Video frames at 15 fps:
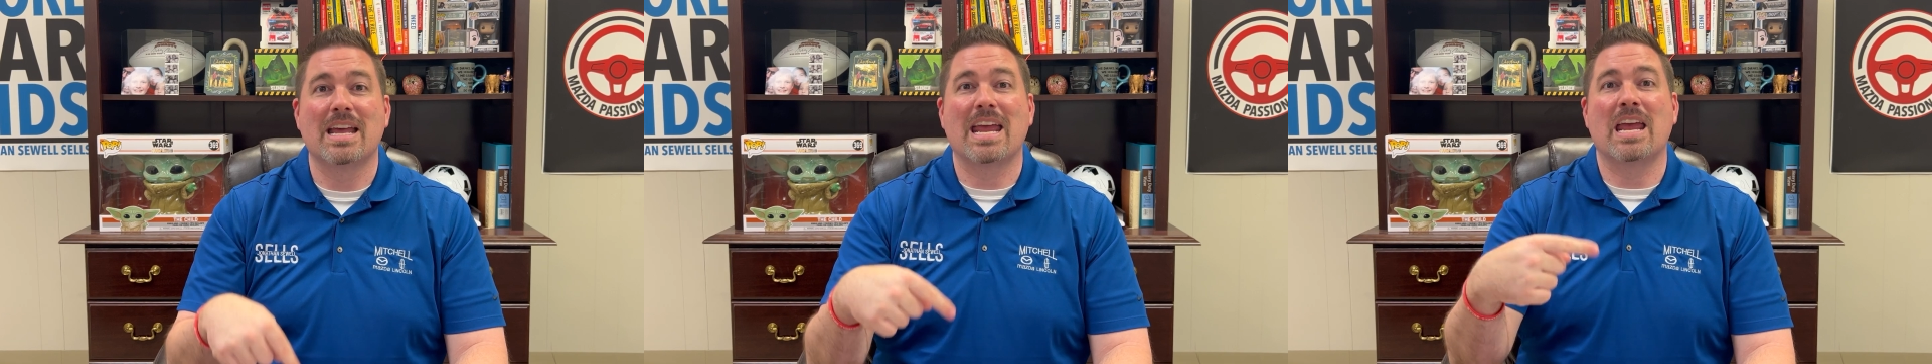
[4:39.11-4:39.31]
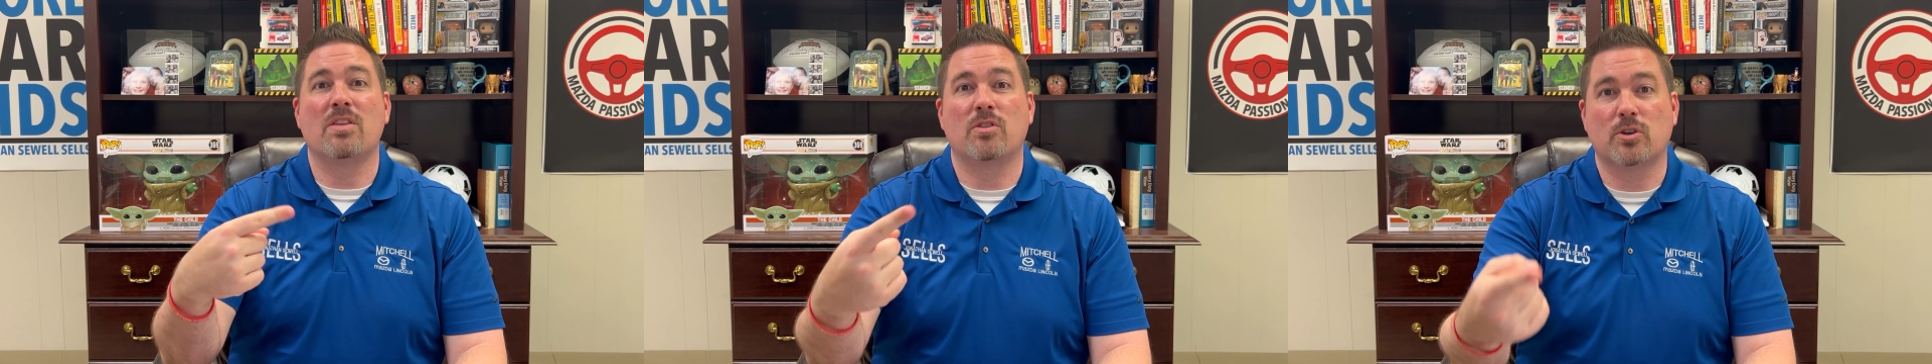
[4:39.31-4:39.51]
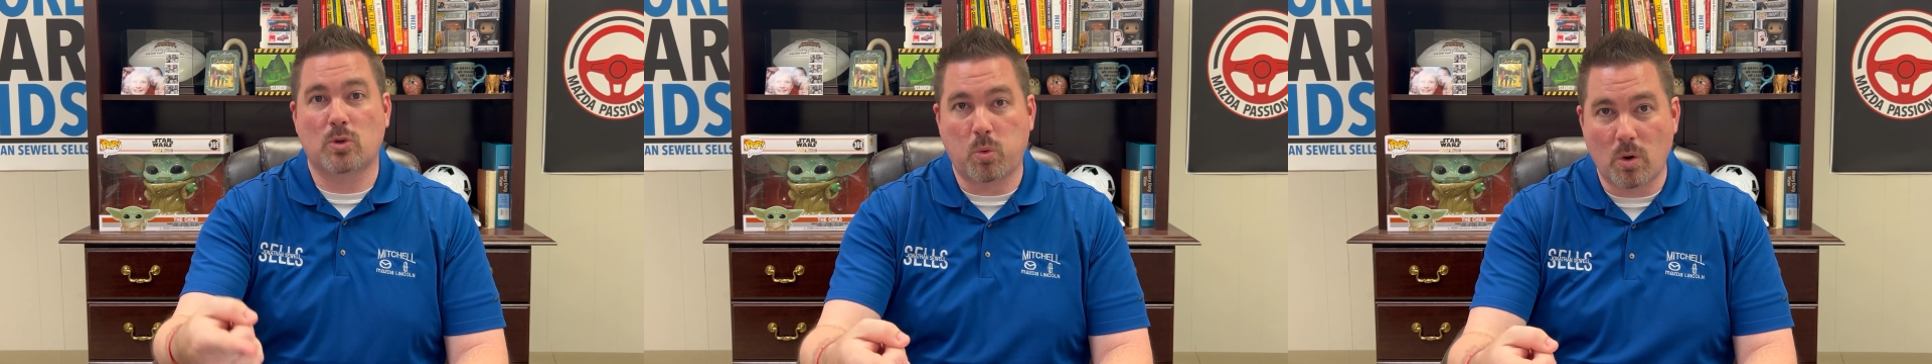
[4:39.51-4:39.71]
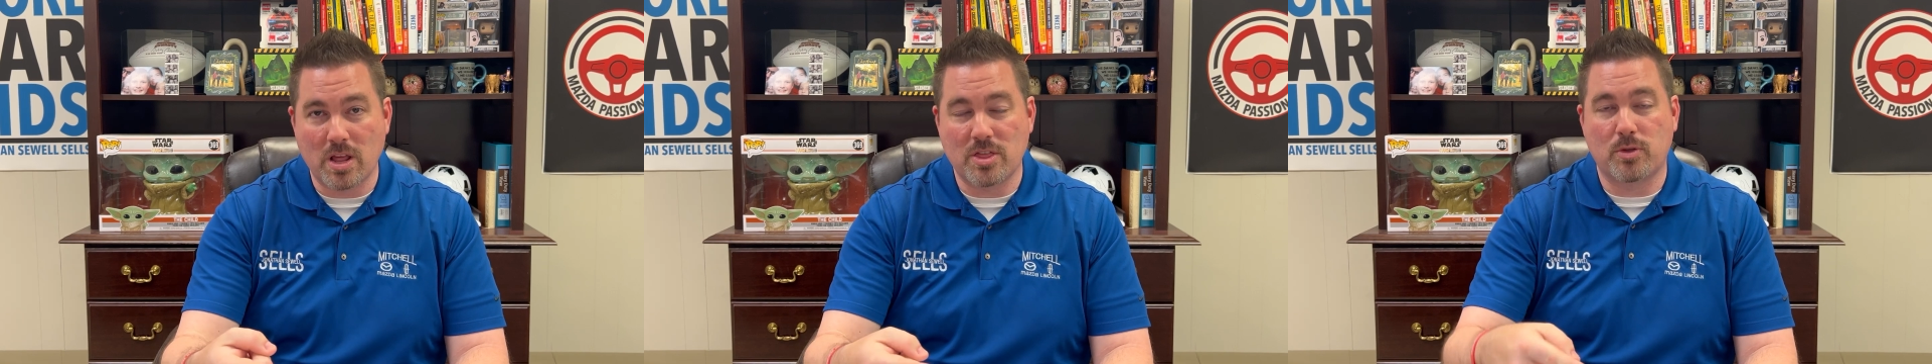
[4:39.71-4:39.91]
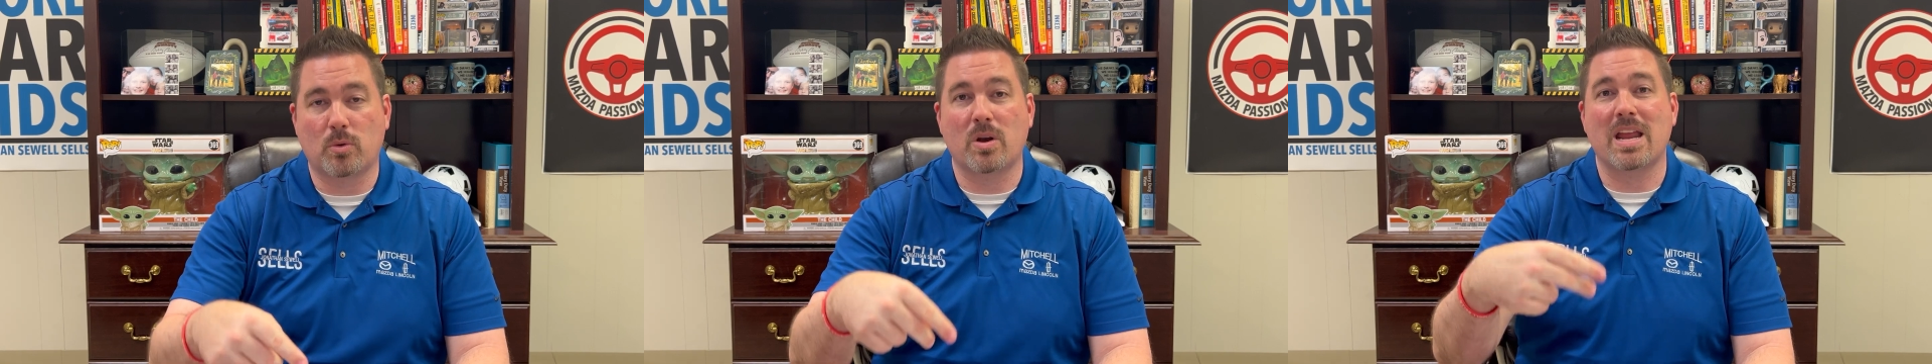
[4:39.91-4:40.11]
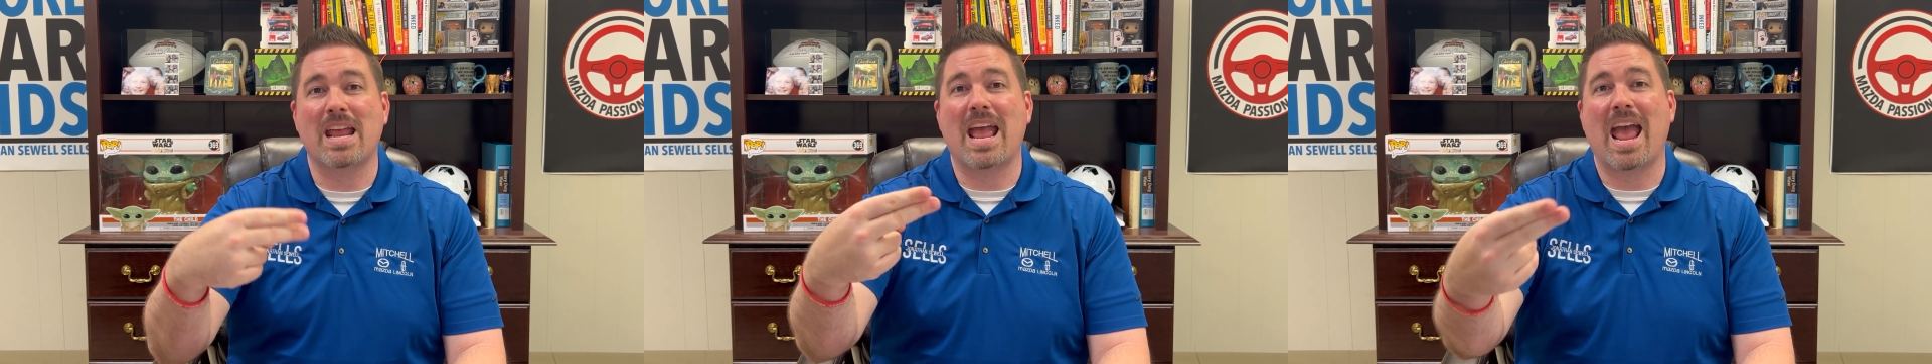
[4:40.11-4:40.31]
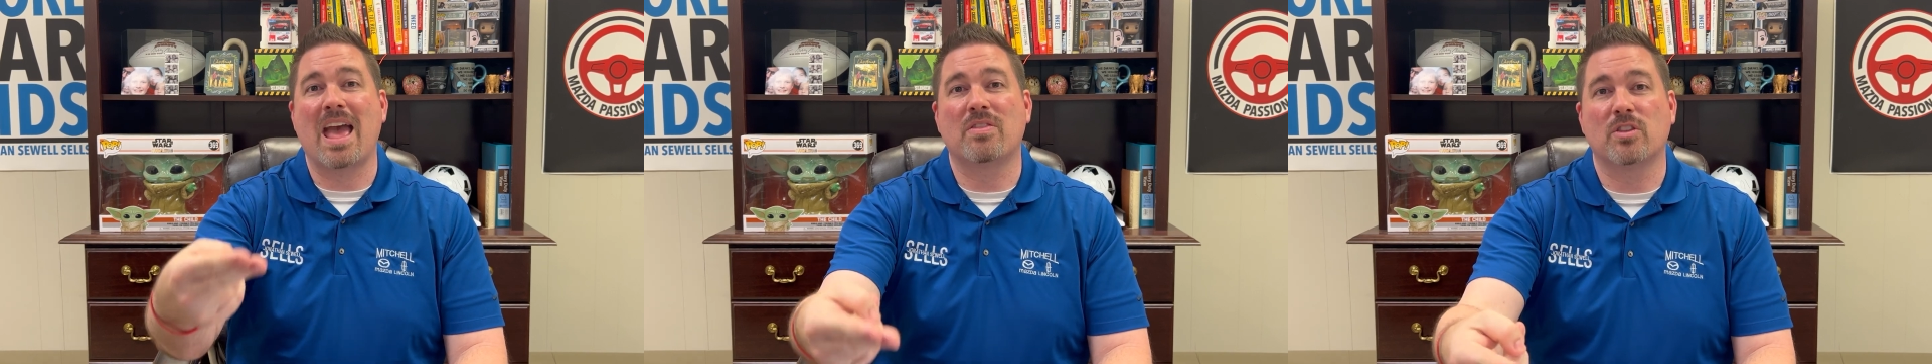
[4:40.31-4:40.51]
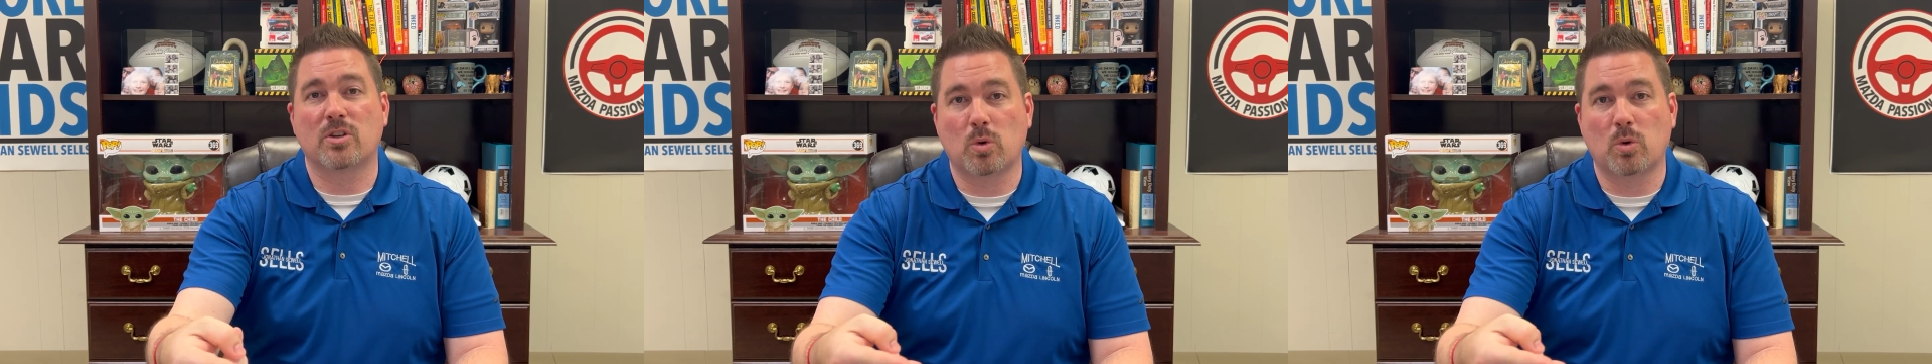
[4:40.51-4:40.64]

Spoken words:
in the 23 and the